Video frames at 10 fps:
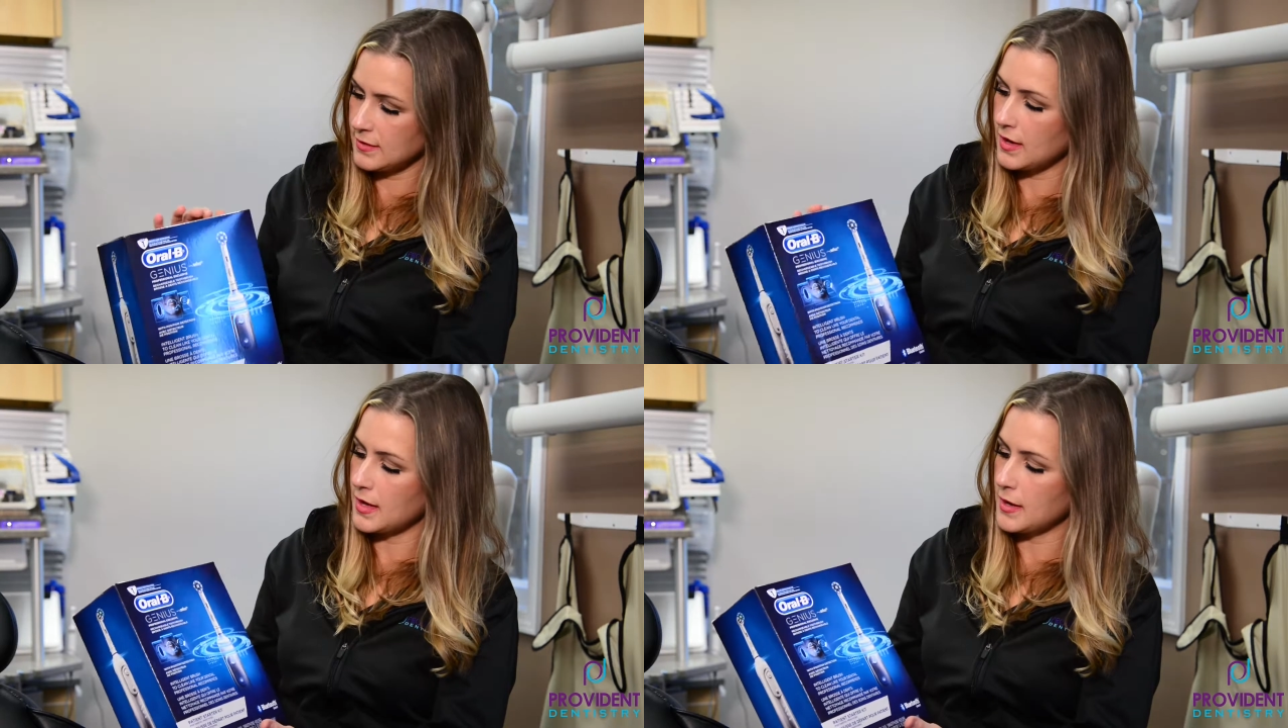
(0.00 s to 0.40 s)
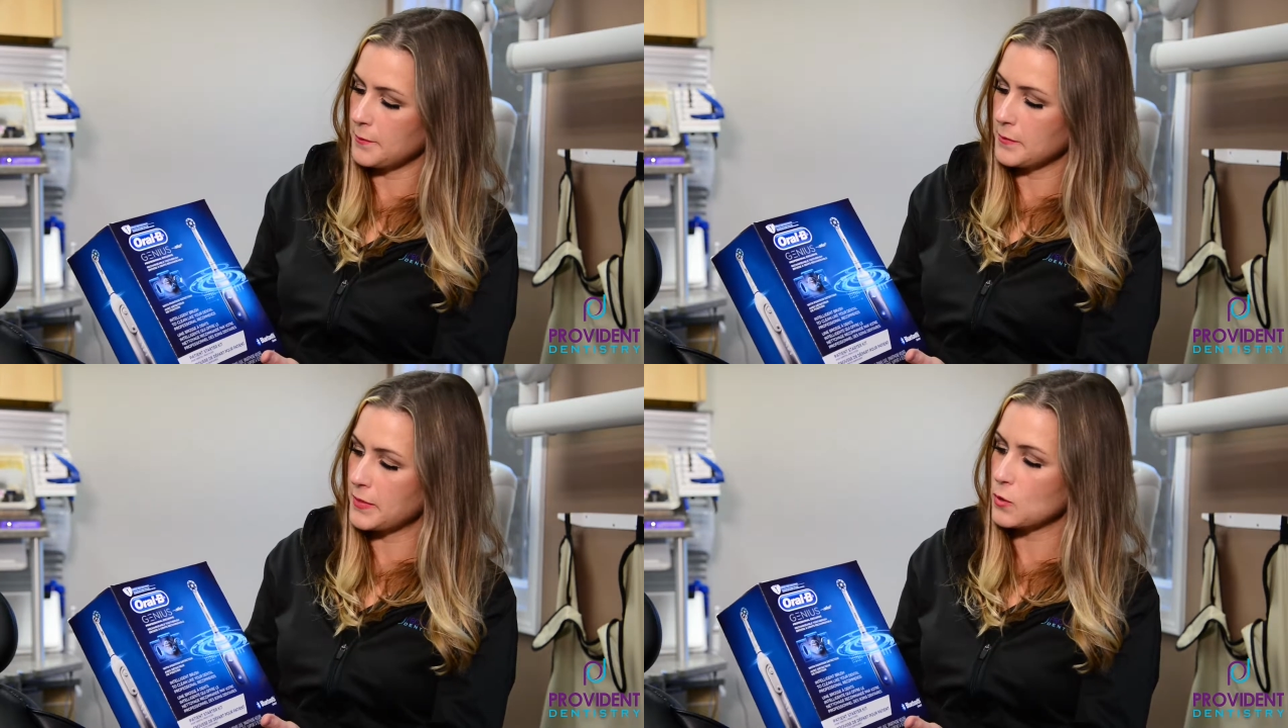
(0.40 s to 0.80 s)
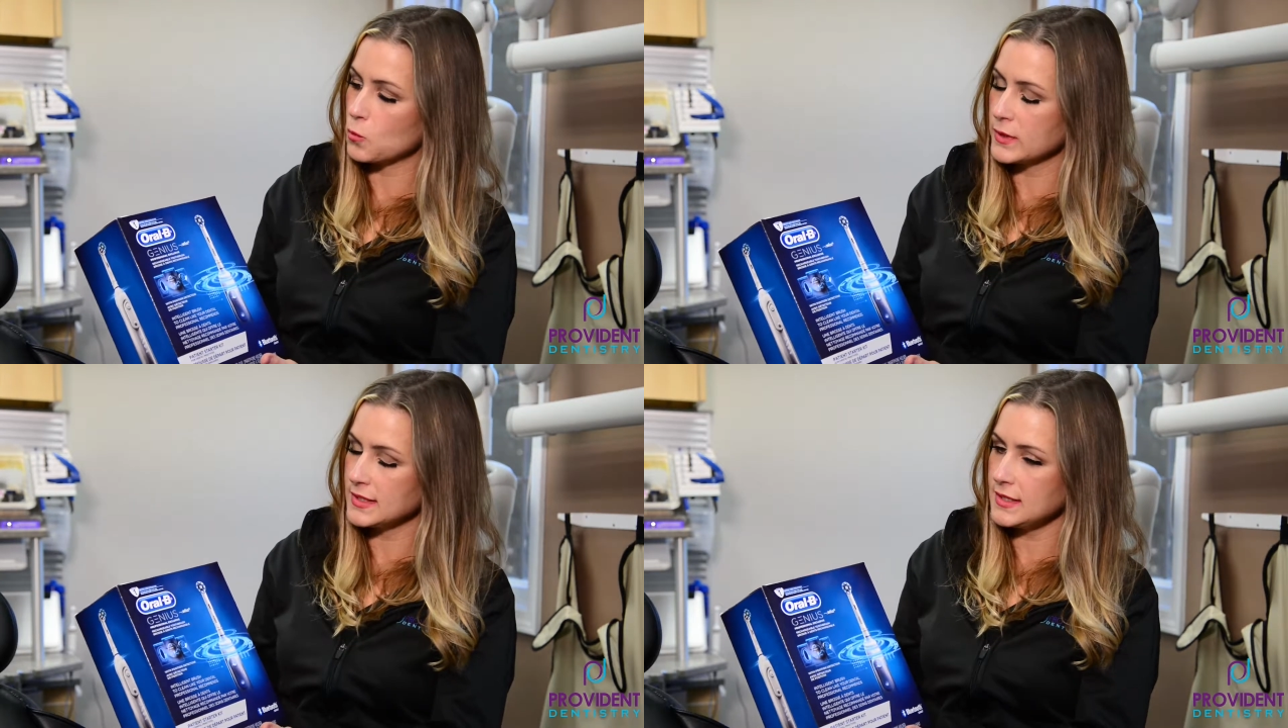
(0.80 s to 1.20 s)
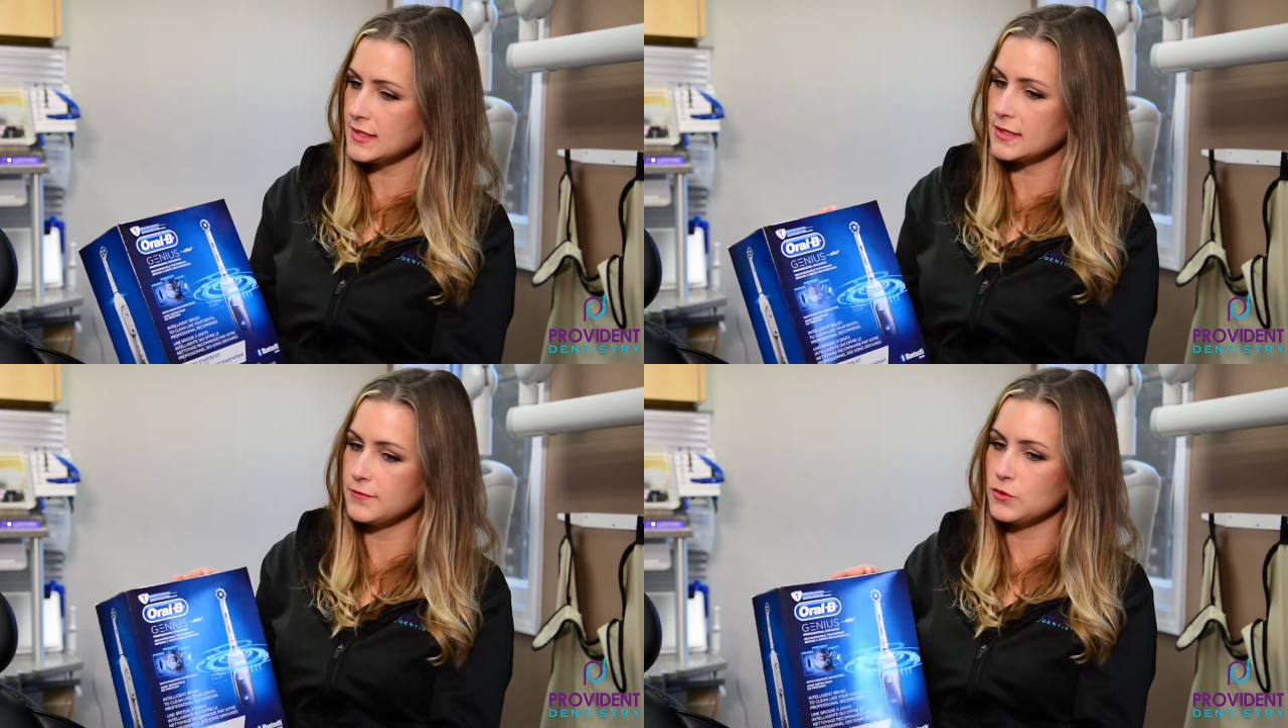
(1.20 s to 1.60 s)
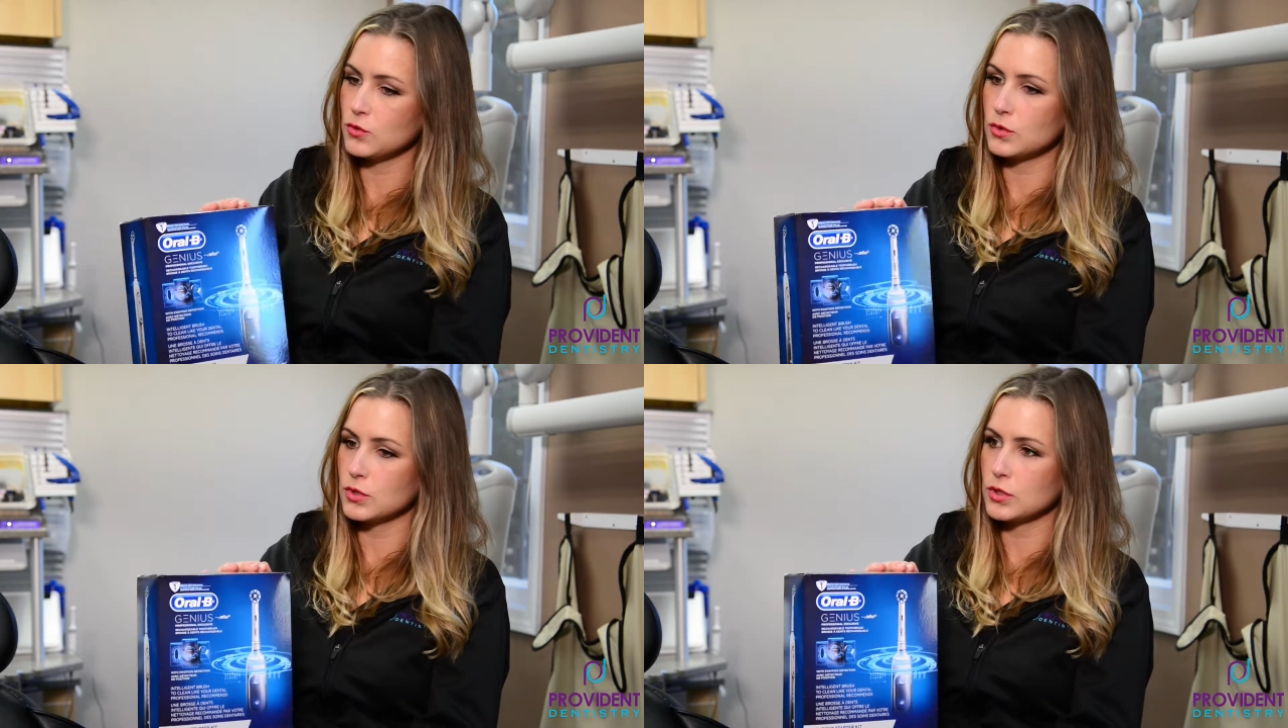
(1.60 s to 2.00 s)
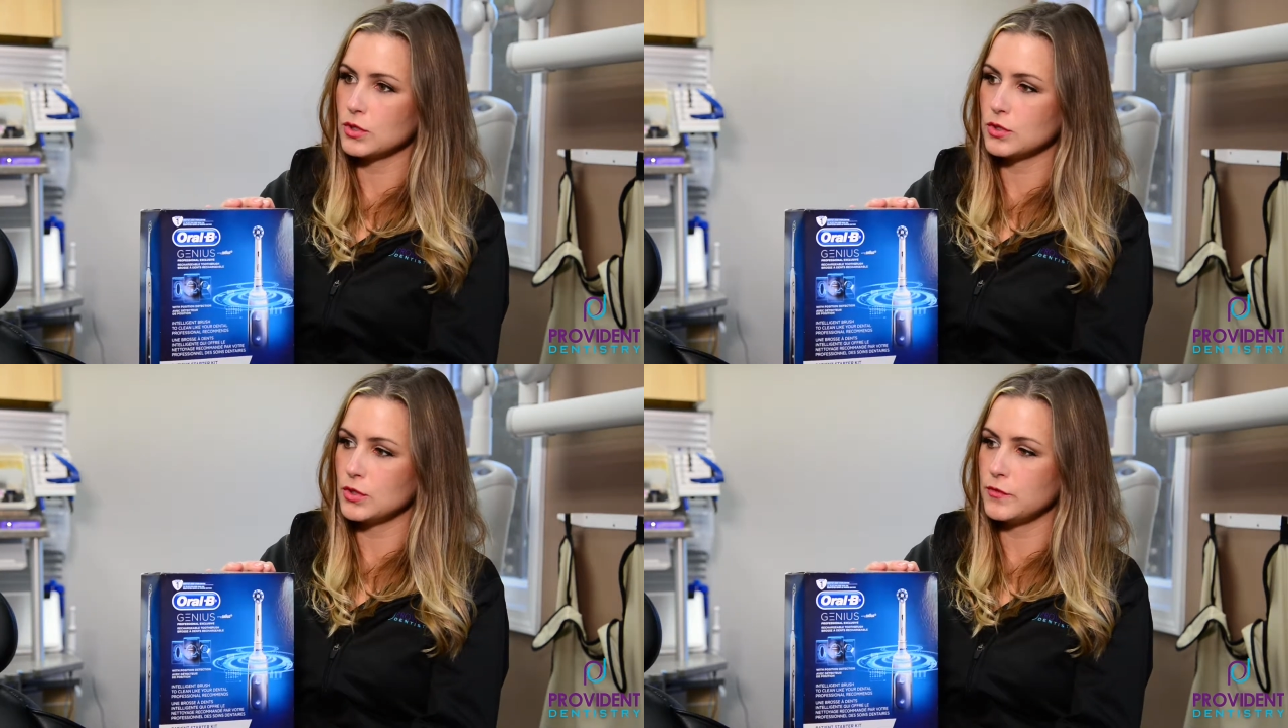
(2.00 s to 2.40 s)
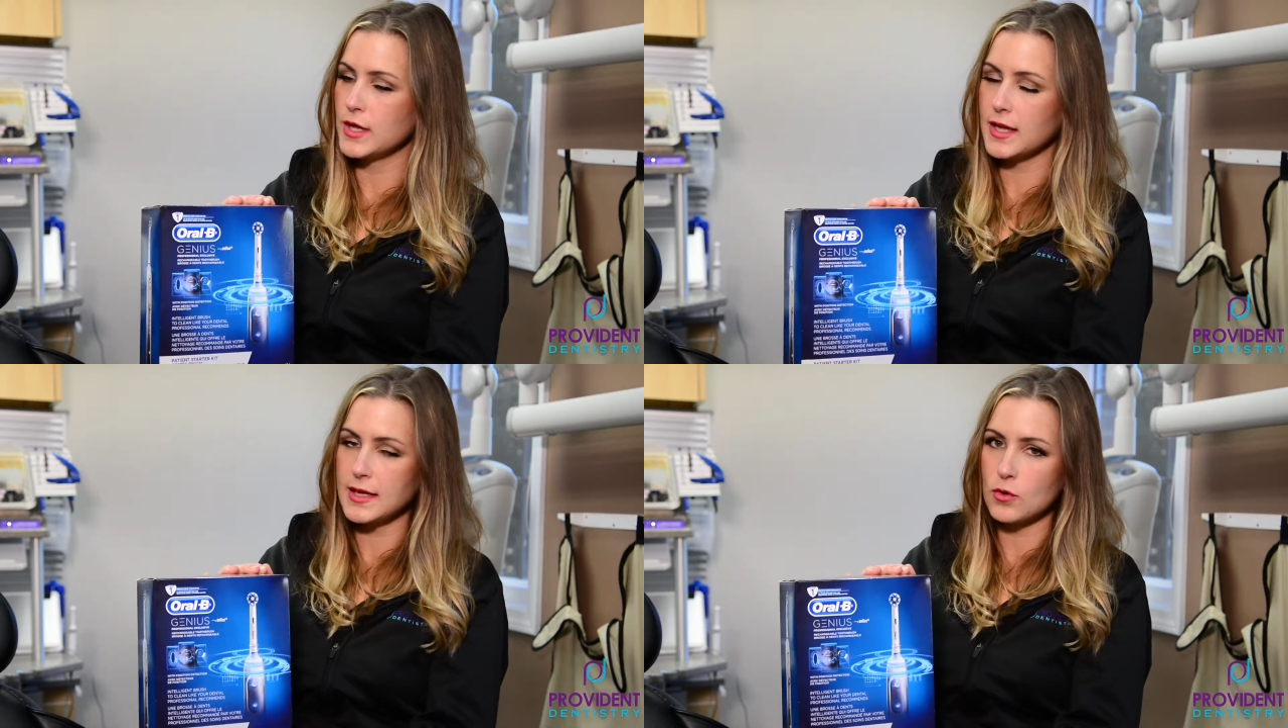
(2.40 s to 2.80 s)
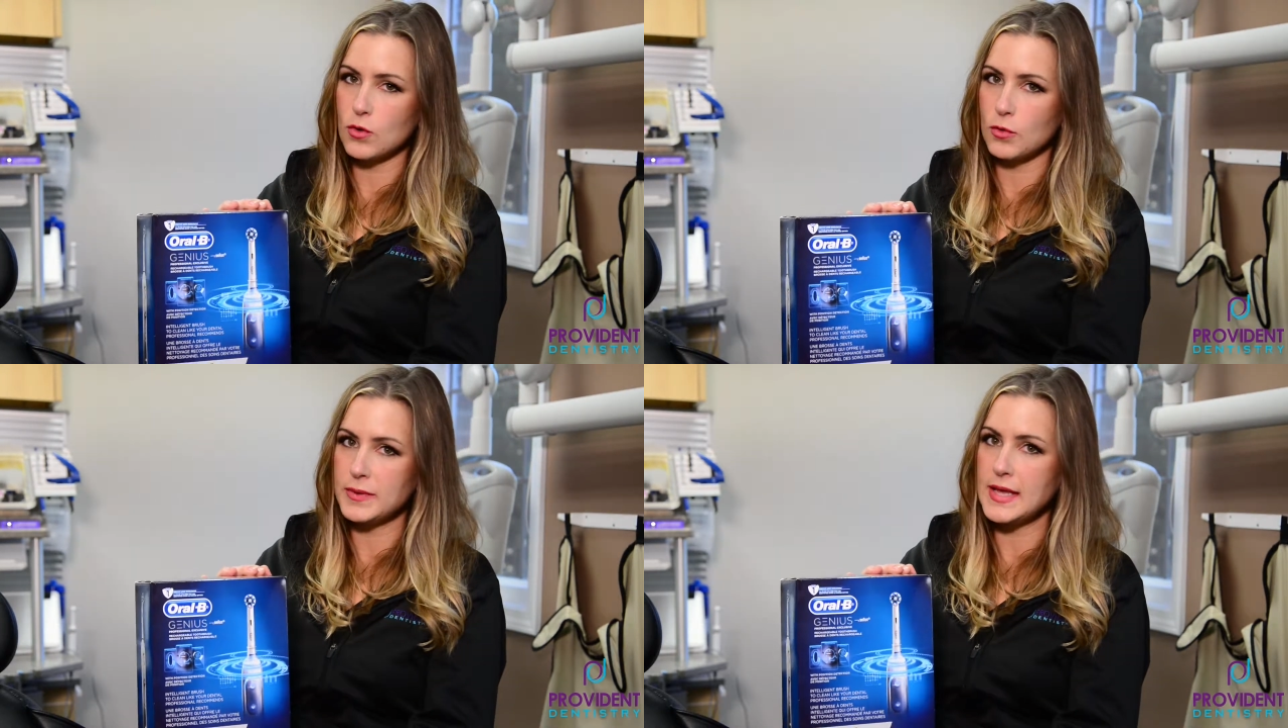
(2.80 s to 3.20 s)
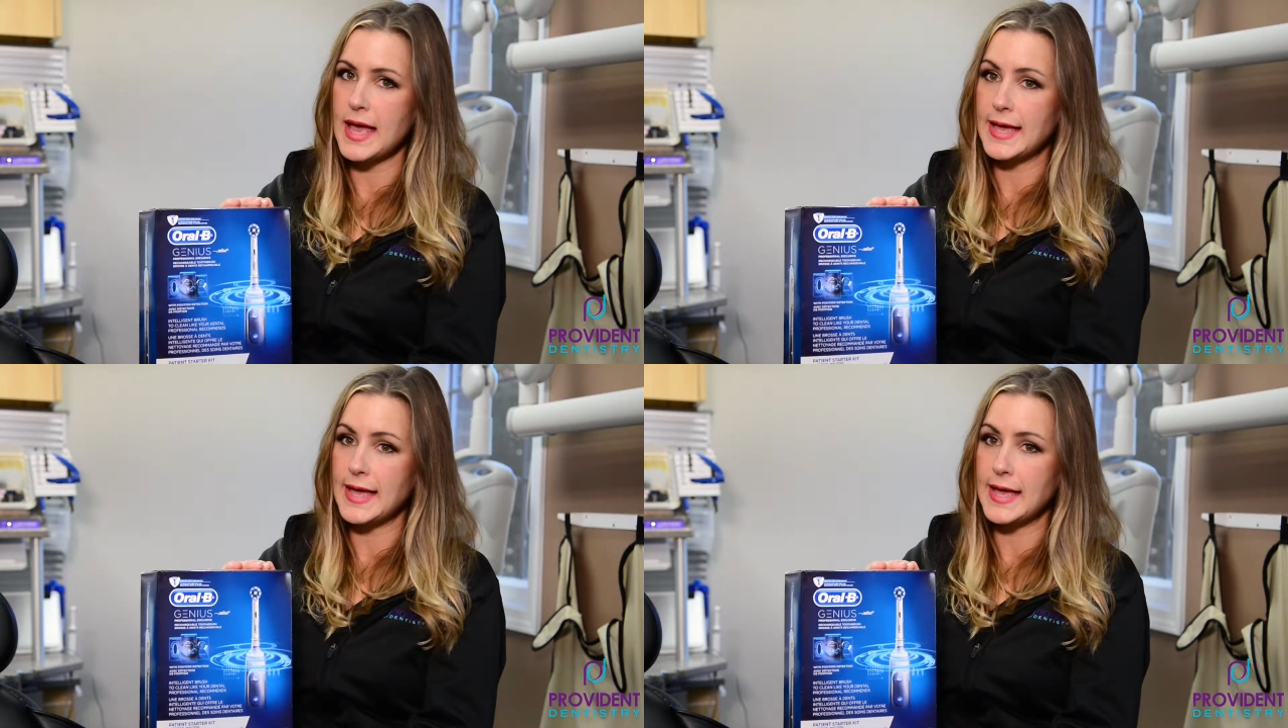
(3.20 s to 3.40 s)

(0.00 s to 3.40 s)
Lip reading: But really, if you can't get Oral-B,